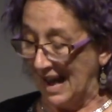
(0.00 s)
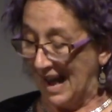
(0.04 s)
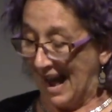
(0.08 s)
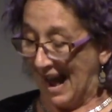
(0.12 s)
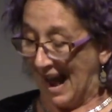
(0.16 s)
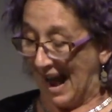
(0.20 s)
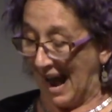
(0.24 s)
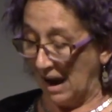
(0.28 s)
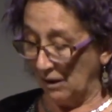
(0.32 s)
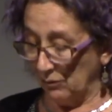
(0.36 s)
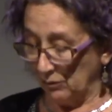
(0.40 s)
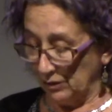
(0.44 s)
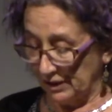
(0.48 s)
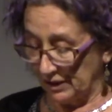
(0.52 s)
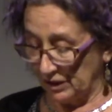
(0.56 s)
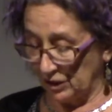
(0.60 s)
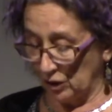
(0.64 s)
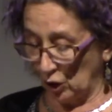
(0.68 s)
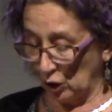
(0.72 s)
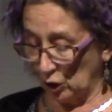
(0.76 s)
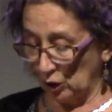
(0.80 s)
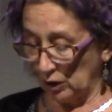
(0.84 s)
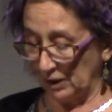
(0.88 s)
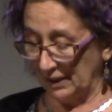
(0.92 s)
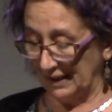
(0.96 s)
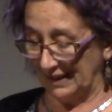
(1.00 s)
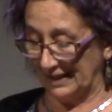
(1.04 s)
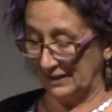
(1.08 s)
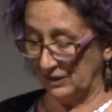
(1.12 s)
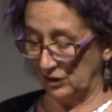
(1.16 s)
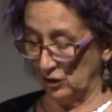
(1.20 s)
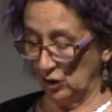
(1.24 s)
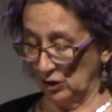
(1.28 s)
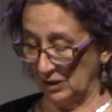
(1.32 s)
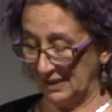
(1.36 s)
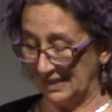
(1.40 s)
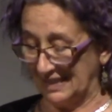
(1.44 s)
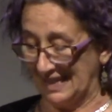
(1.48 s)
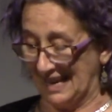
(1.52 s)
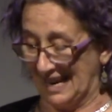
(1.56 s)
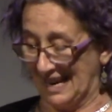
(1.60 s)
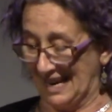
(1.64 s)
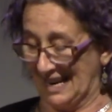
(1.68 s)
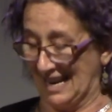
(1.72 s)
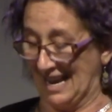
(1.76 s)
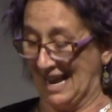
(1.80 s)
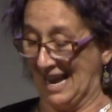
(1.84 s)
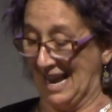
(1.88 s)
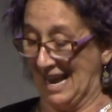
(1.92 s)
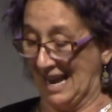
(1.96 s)
Aristotle is not saying
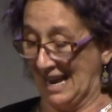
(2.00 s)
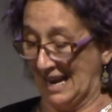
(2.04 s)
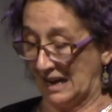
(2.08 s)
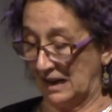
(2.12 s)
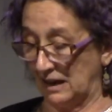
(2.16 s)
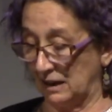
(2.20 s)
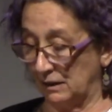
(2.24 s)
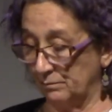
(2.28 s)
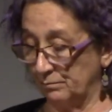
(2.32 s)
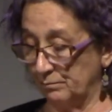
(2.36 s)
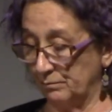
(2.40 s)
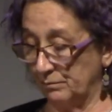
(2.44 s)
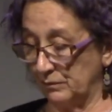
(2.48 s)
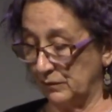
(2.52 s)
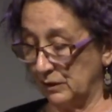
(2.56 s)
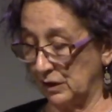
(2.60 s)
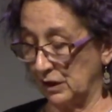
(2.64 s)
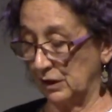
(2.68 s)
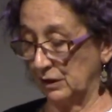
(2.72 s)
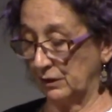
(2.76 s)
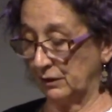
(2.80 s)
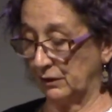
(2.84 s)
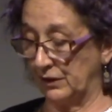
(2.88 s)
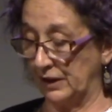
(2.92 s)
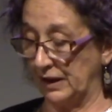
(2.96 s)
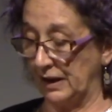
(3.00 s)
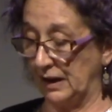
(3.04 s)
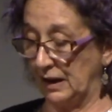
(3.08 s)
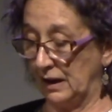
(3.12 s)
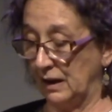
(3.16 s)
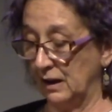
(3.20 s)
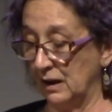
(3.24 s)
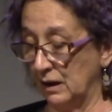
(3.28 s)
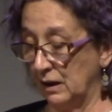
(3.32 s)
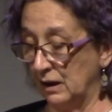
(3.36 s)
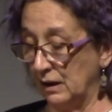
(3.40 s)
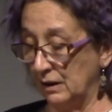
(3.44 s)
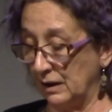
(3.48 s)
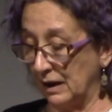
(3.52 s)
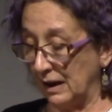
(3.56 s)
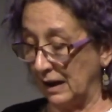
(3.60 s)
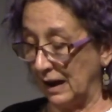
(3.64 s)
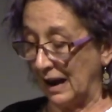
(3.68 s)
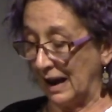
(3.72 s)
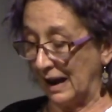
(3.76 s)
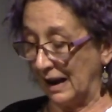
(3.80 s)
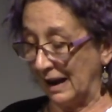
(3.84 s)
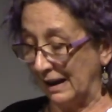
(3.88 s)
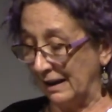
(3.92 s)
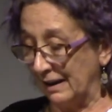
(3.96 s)
here that the
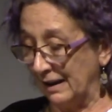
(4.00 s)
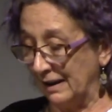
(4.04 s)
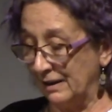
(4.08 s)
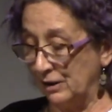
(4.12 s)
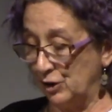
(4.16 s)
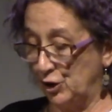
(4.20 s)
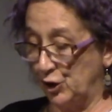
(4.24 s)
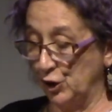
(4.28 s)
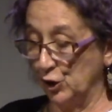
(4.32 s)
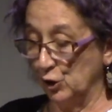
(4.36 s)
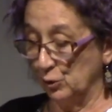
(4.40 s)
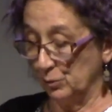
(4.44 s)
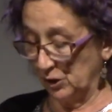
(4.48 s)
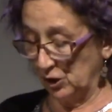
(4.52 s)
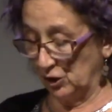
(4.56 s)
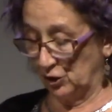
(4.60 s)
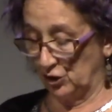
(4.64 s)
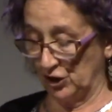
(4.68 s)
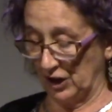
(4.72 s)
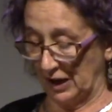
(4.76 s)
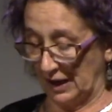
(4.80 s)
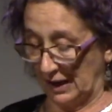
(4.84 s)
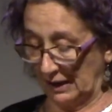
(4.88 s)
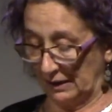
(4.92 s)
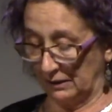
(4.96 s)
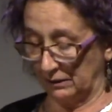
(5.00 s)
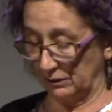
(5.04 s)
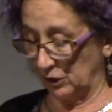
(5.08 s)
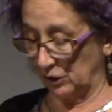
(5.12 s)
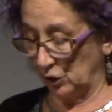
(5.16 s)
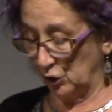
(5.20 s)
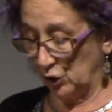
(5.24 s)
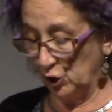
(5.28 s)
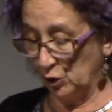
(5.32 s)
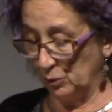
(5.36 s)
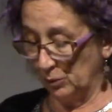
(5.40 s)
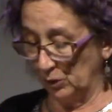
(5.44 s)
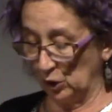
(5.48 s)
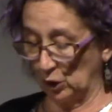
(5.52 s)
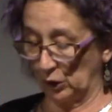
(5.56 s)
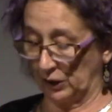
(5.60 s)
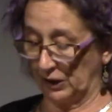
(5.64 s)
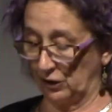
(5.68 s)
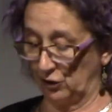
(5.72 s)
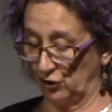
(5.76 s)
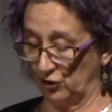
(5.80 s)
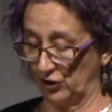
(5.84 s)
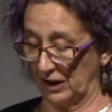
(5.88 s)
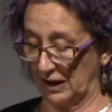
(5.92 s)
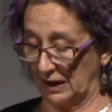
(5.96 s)
human child, the human looking
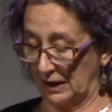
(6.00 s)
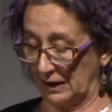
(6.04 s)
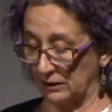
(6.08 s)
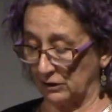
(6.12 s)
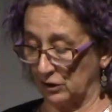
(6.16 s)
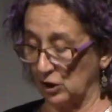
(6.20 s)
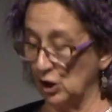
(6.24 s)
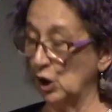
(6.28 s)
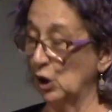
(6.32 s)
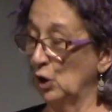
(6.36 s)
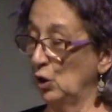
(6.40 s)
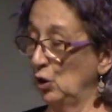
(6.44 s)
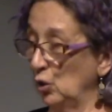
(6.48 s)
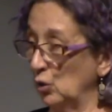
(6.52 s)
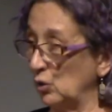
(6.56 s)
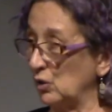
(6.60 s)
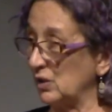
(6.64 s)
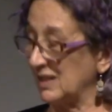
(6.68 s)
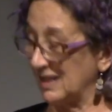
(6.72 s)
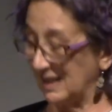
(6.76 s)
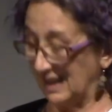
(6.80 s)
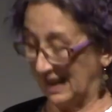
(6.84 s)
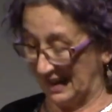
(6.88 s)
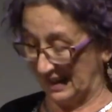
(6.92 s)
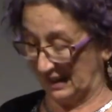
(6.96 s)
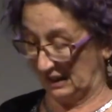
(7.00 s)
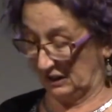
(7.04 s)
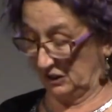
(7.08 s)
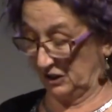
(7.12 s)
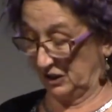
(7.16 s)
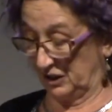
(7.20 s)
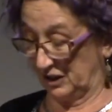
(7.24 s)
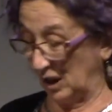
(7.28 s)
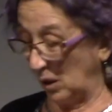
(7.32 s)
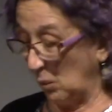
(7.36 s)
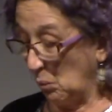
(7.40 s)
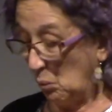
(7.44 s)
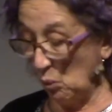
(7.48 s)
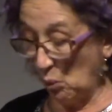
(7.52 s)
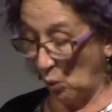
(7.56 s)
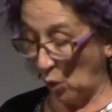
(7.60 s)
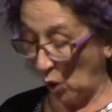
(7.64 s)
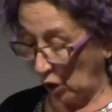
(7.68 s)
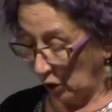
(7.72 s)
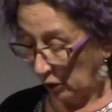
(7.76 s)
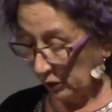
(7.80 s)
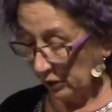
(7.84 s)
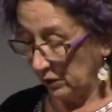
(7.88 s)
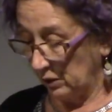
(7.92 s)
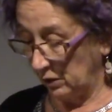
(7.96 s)
child, looks like someone.
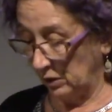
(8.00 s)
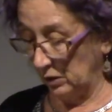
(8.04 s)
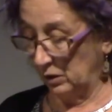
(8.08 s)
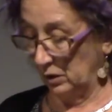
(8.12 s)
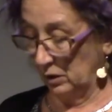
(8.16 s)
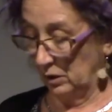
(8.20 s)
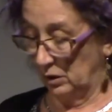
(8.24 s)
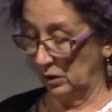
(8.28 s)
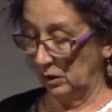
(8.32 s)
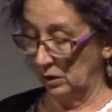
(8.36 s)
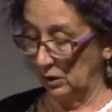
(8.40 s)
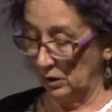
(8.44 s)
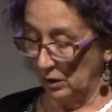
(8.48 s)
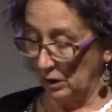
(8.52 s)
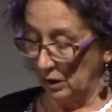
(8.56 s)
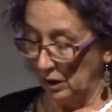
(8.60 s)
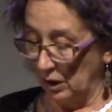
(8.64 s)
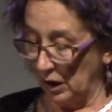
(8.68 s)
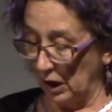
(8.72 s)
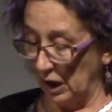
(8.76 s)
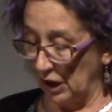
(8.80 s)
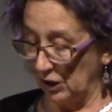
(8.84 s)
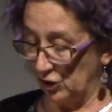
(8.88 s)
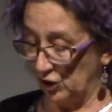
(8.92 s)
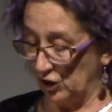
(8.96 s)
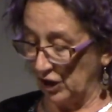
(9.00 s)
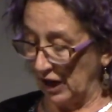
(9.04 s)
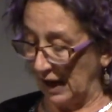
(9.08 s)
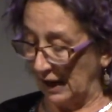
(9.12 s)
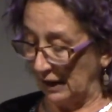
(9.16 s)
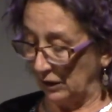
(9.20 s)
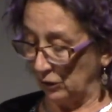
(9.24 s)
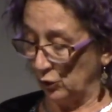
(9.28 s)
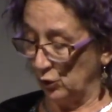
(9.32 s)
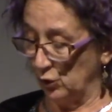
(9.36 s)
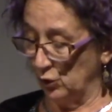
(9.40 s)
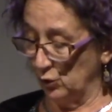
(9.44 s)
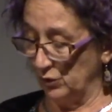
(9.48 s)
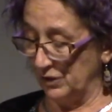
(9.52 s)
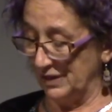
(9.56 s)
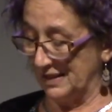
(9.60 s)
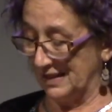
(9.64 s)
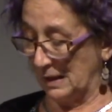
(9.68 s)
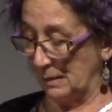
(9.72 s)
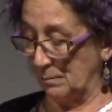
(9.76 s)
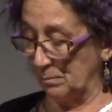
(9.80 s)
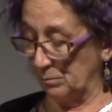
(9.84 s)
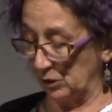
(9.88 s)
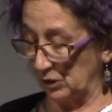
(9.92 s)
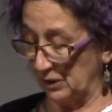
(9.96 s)
A child who
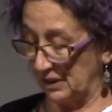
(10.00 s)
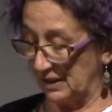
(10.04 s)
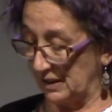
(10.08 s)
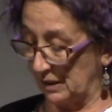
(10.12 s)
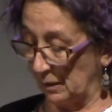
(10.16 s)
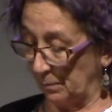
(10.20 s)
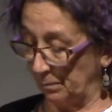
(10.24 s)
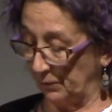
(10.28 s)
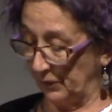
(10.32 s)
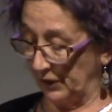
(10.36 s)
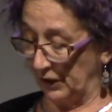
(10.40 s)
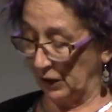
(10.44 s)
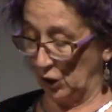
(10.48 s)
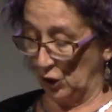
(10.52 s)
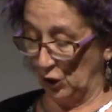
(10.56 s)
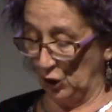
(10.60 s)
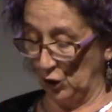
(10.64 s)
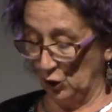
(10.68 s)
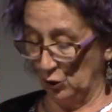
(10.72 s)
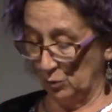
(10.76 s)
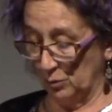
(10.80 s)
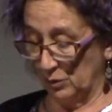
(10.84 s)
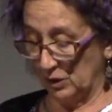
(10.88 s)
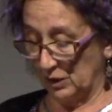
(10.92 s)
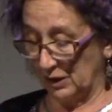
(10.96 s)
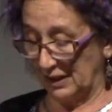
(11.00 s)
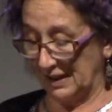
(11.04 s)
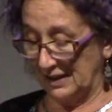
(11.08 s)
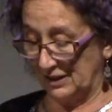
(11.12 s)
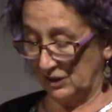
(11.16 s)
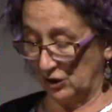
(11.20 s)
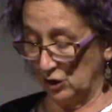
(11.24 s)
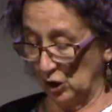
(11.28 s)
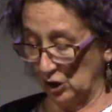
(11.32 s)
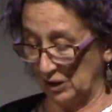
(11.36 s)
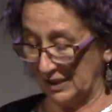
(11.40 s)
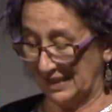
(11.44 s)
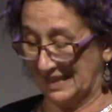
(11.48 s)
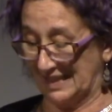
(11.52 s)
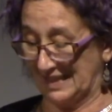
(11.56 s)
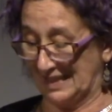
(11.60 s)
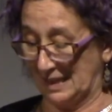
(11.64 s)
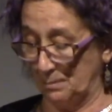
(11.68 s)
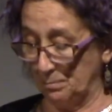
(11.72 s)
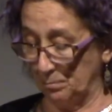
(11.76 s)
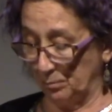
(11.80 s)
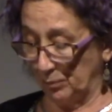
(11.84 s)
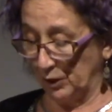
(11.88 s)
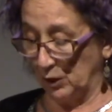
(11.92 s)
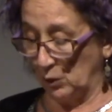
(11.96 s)
resembles something human is not
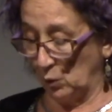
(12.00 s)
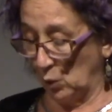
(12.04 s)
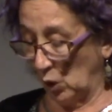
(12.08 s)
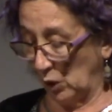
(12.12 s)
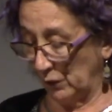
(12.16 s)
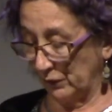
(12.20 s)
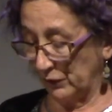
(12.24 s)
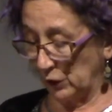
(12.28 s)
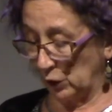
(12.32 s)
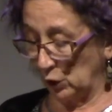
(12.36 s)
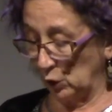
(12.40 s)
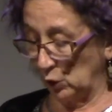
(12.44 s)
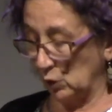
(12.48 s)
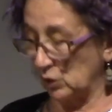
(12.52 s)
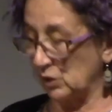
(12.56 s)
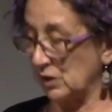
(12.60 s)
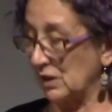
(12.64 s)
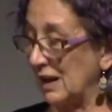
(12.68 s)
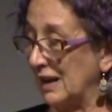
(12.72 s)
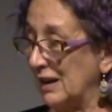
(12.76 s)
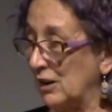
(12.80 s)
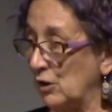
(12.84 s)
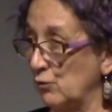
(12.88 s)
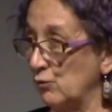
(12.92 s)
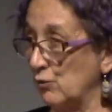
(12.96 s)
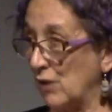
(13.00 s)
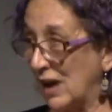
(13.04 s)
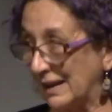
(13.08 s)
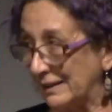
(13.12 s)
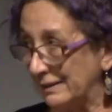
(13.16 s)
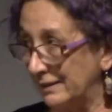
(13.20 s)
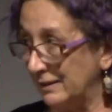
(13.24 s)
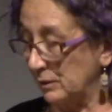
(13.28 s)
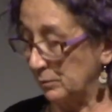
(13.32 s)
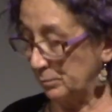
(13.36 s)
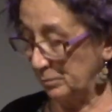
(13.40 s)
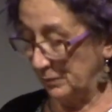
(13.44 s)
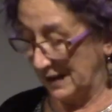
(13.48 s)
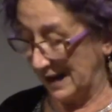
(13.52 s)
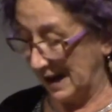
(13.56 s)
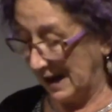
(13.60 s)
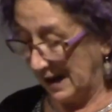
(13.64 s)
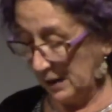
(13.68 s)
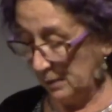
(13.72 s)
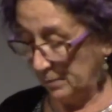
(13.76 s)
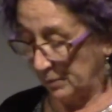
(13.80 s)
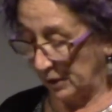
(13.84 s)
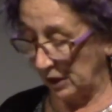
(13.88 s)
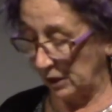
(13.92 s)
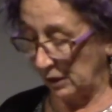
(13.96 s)
simply one that looks like a random
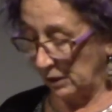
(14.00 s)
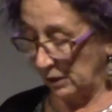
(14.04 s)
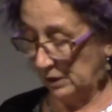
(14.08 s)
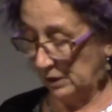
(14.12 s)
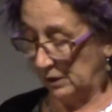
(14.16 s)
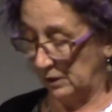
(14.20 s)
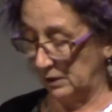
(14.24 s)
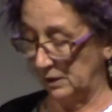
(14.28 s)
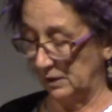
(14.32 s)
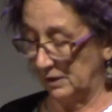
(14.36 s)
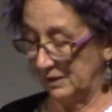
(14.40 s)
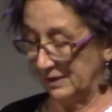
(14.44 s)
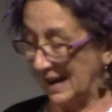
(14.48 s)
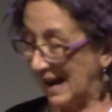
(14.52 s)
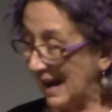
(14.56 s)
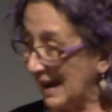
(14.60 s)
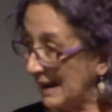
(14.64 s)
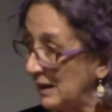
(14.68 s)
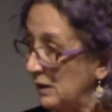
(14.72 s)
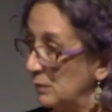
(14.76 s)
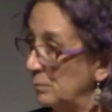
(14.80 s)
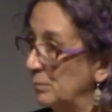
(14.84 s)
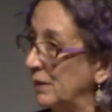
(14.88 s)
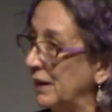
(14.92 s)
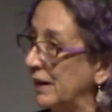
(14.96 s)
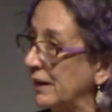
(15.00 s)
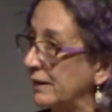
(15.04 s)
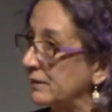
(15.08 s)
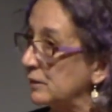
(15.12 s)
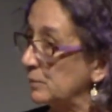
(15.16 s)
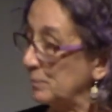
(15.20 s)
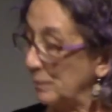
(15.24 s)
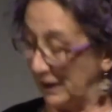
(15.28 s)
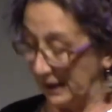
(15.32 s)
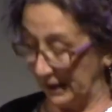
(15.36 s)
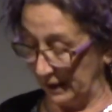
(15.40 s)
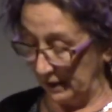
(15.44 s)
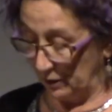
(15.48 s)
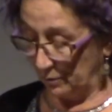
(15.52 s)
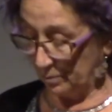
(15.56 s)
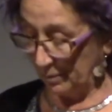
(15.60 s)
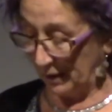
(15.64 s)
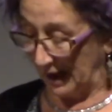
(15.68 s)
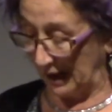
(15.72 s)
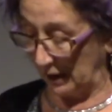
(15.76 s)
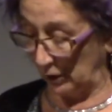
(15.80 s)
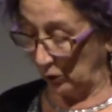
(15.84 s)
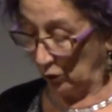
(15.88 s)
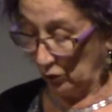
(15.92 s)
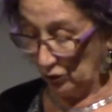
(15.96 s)
neighbour. That can be explained
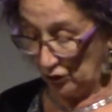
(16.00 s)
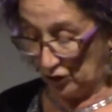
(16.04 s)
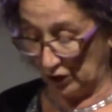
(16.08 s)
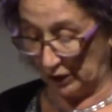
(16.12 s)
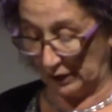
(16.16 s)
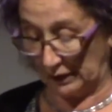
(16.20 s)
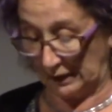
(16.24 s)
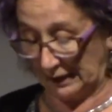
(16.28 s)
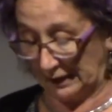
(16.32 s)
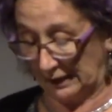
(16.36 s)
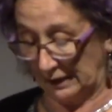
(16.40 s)
biologically.